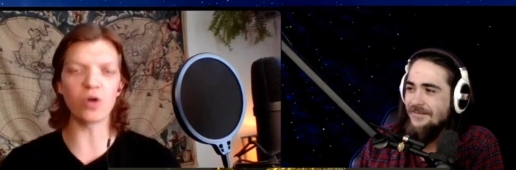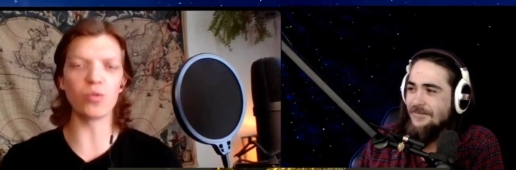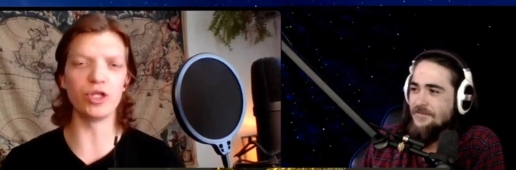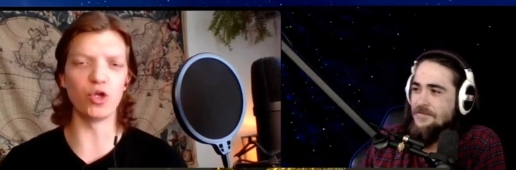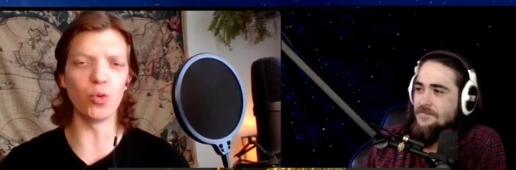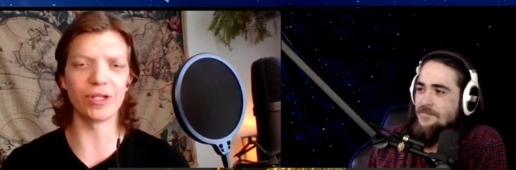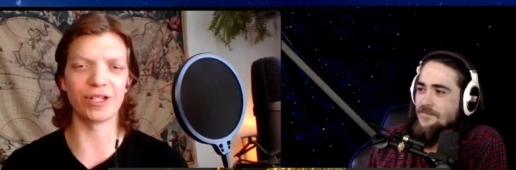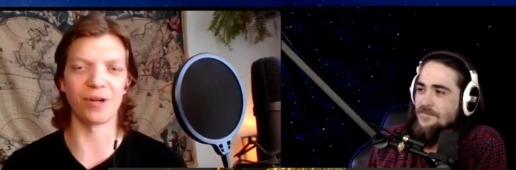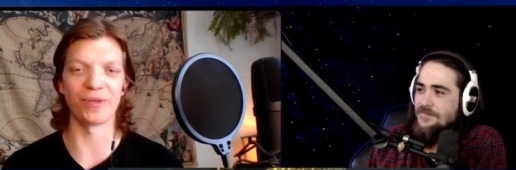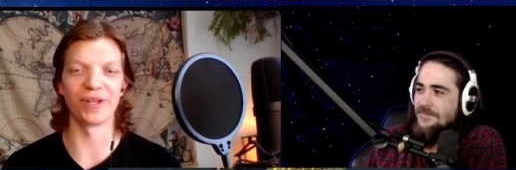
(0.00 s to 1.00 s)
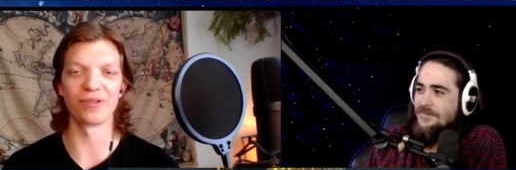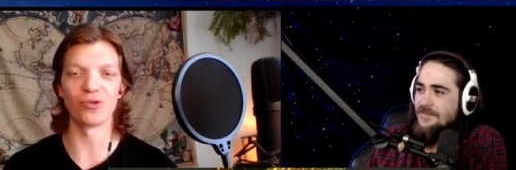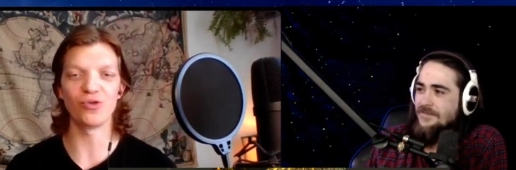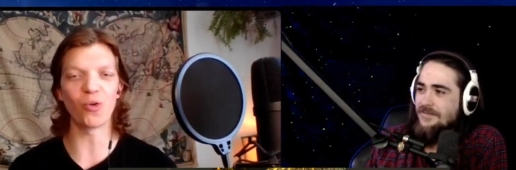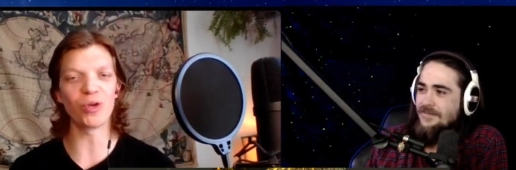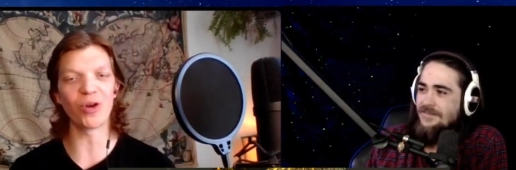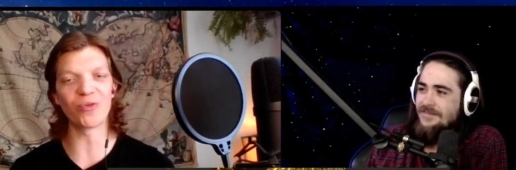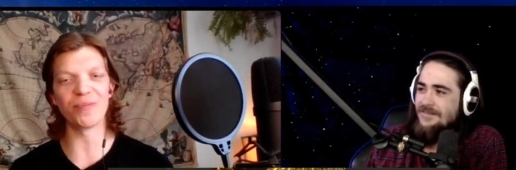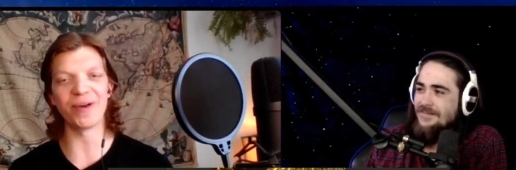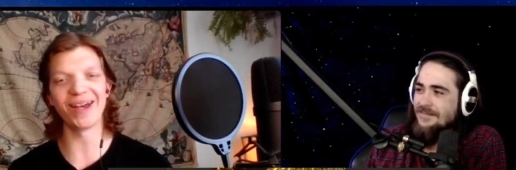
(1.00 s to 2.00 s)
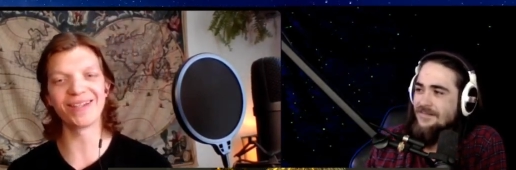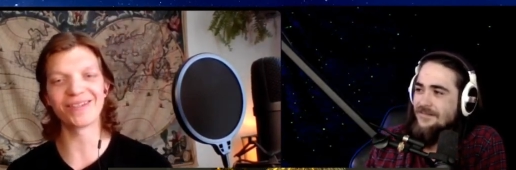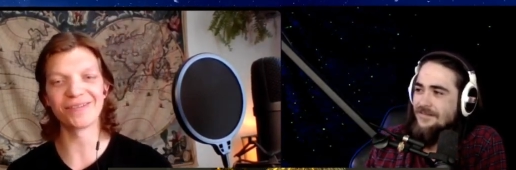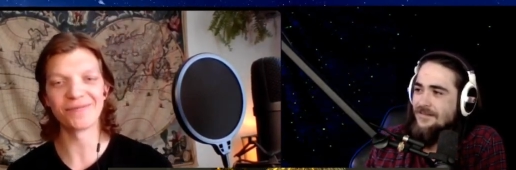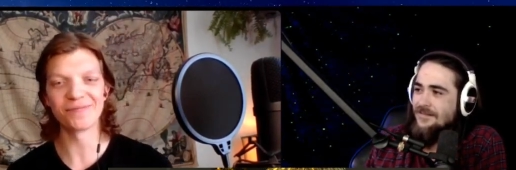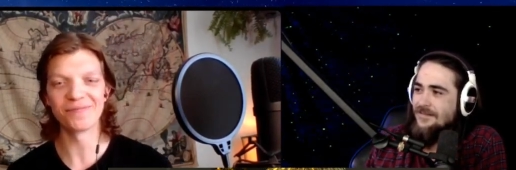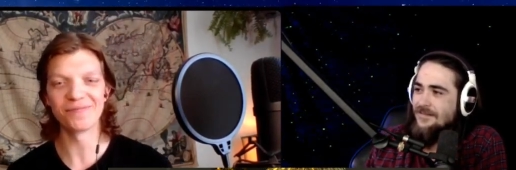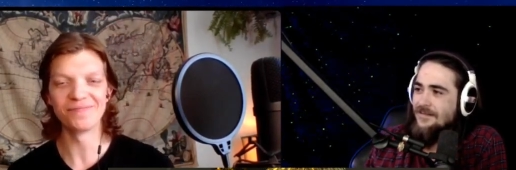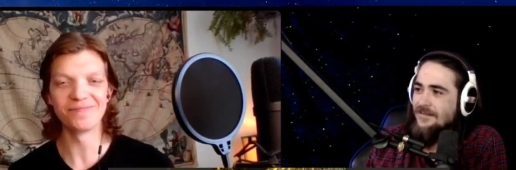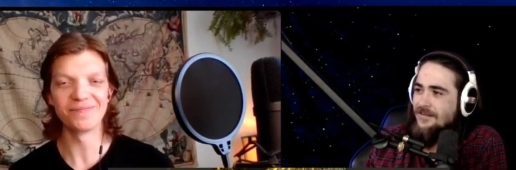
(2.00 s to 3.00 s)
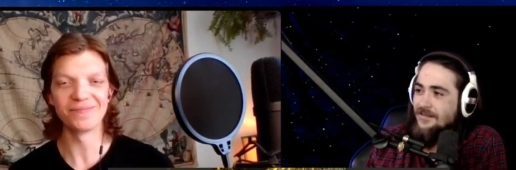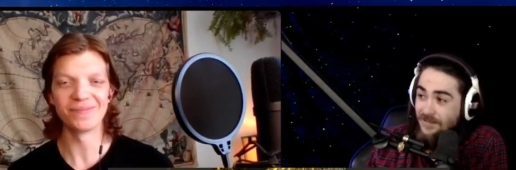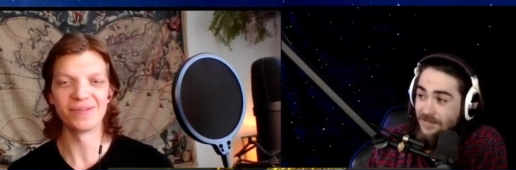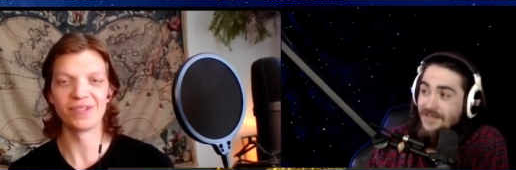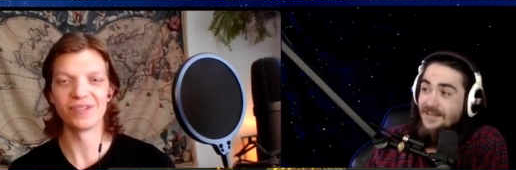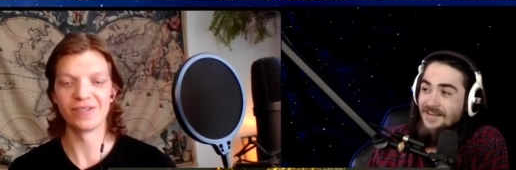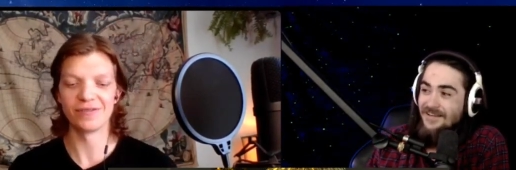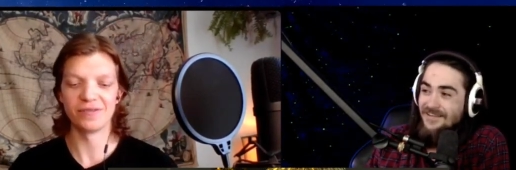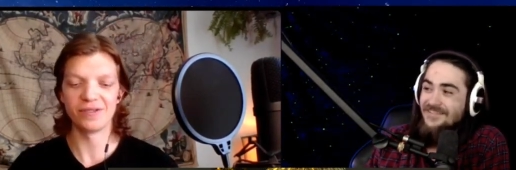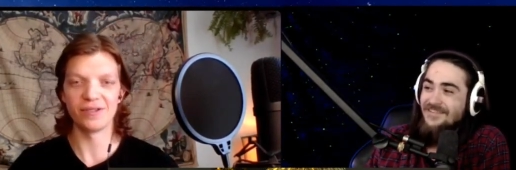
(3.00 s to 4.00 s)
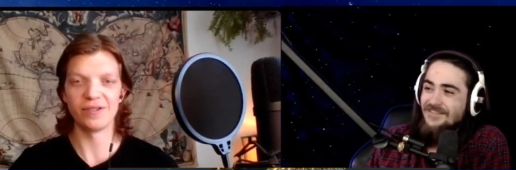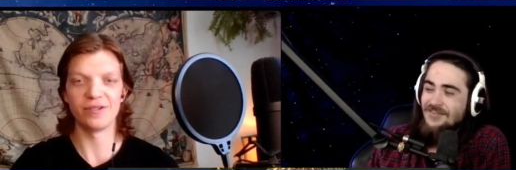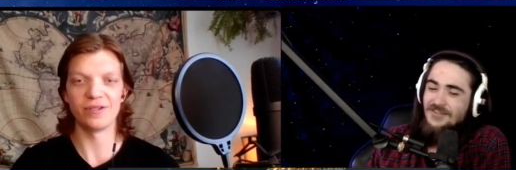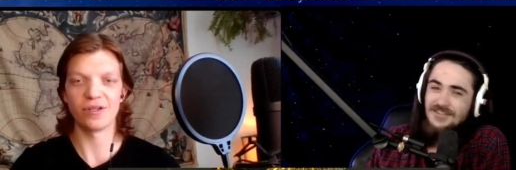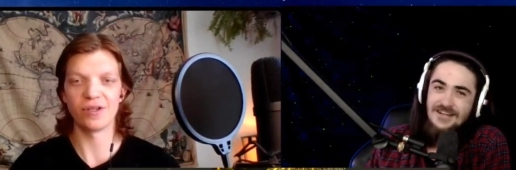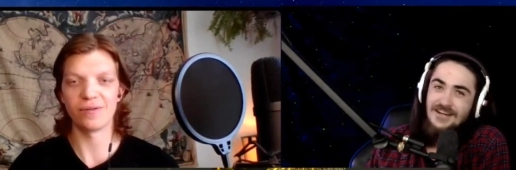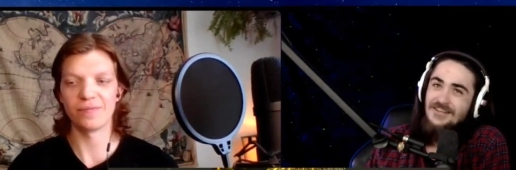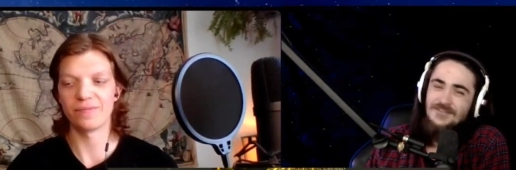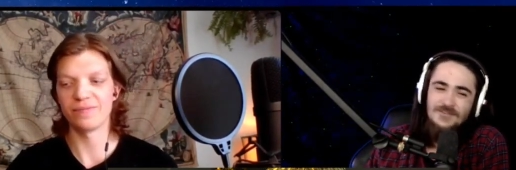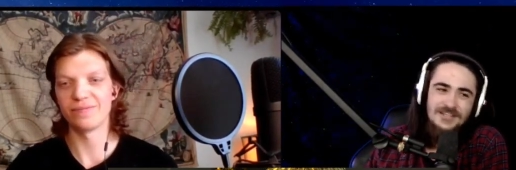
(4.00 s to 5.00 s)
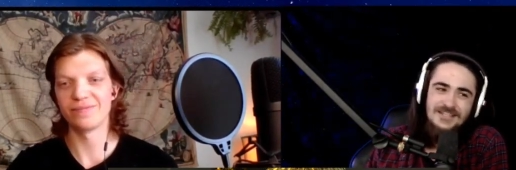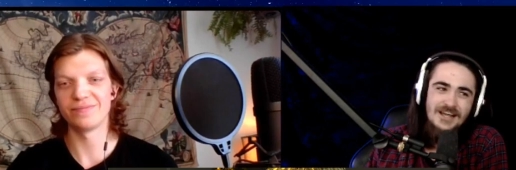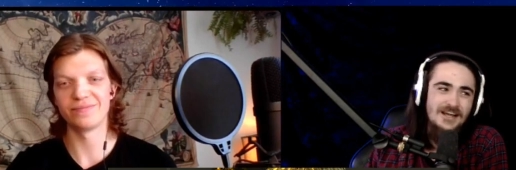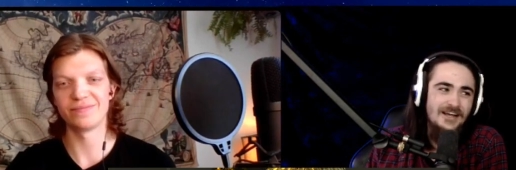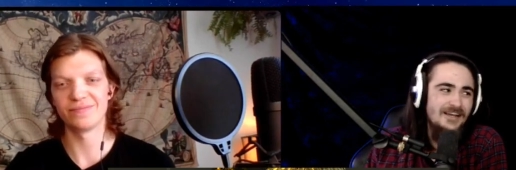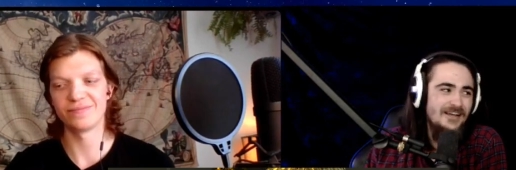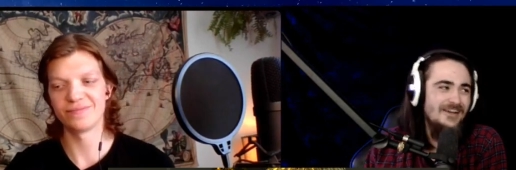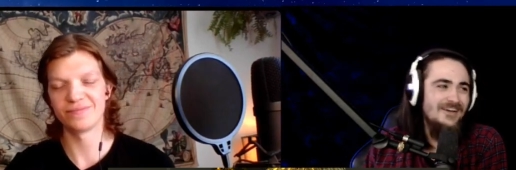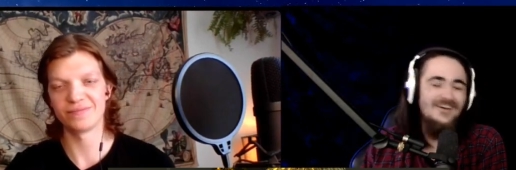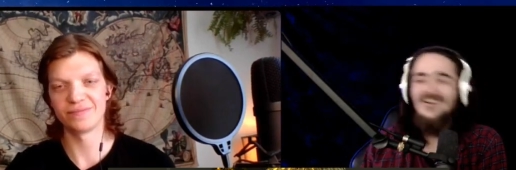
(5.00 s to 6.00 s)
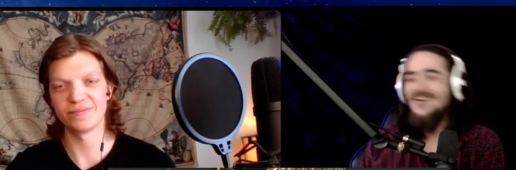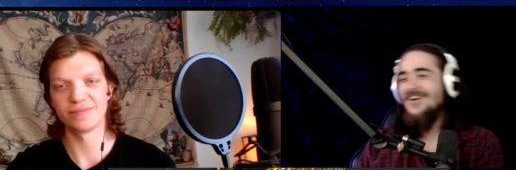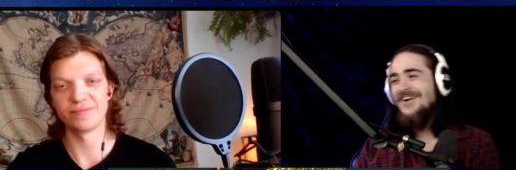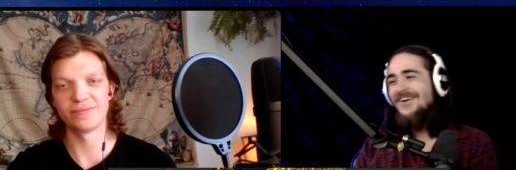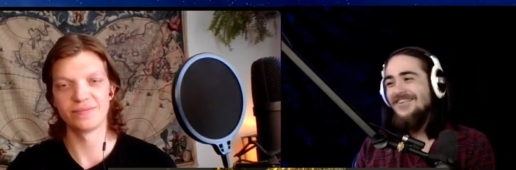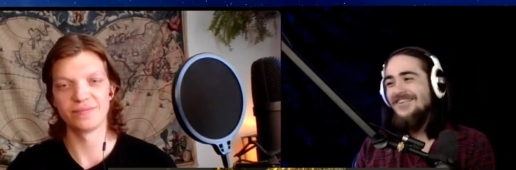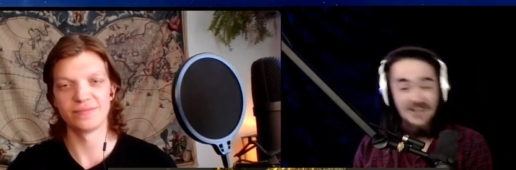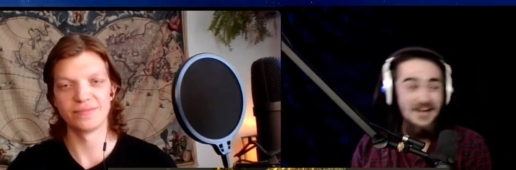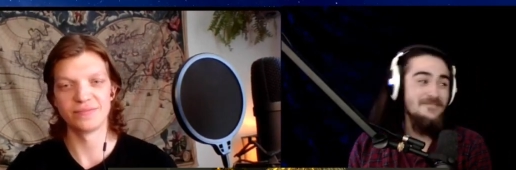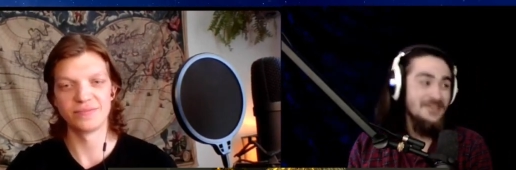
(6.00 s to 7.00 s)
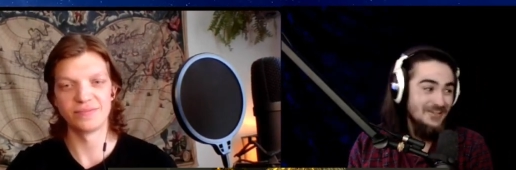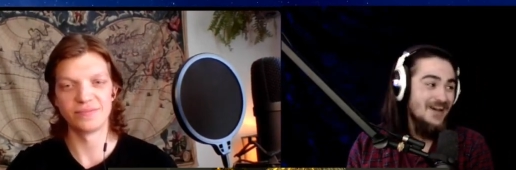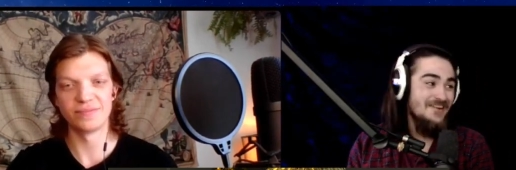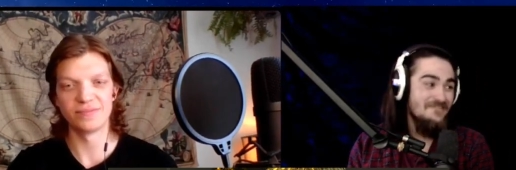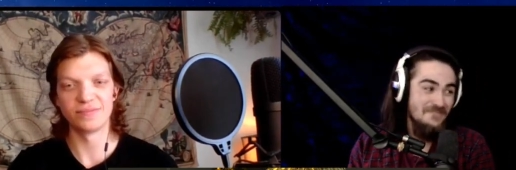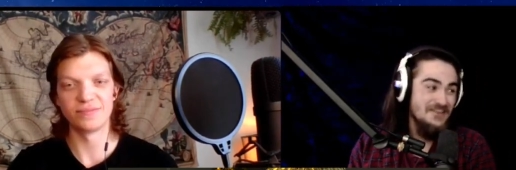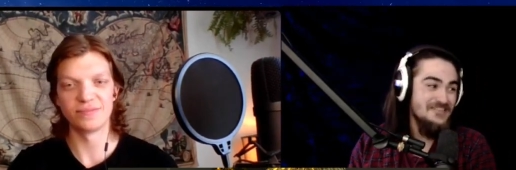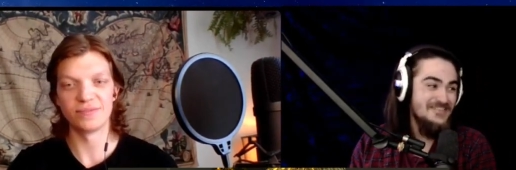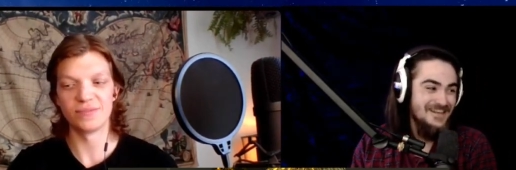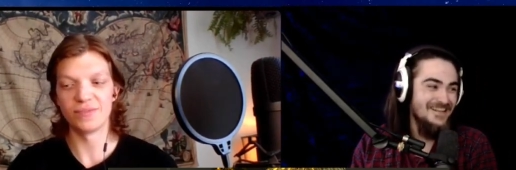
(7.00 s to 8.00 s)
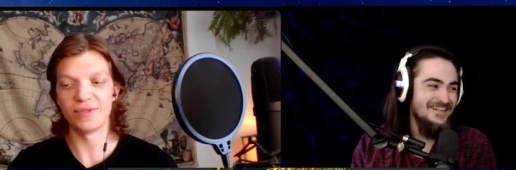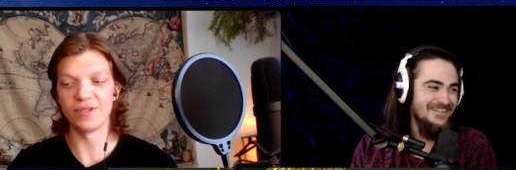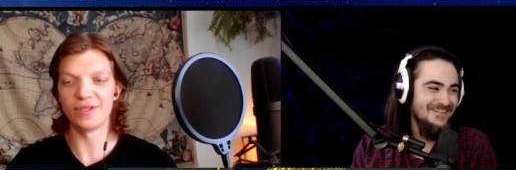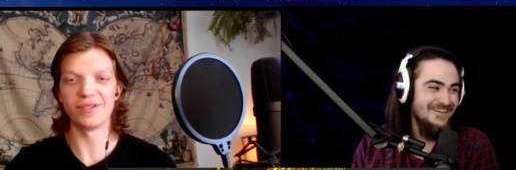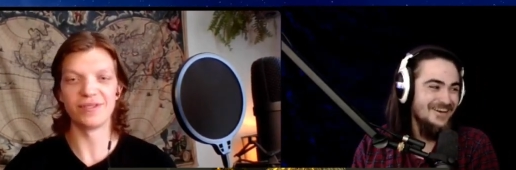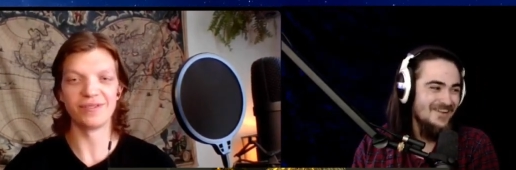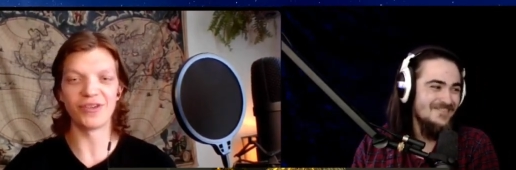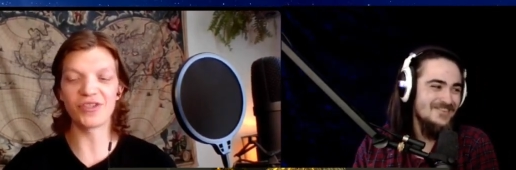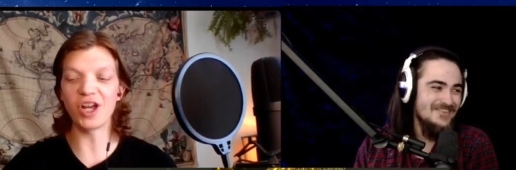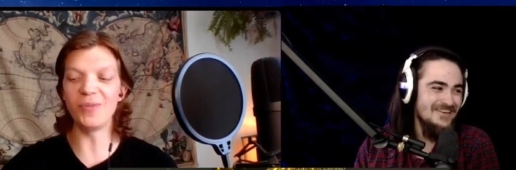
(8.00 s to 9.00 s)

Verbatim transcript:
Speaker 1: why aren't we doing something, dude? Don't we own the banks?
Speaker 2: Yeah, dude. It's gonna, dude. This is gonna. Oh, there's gonna be a lot of fun shit to cover. There's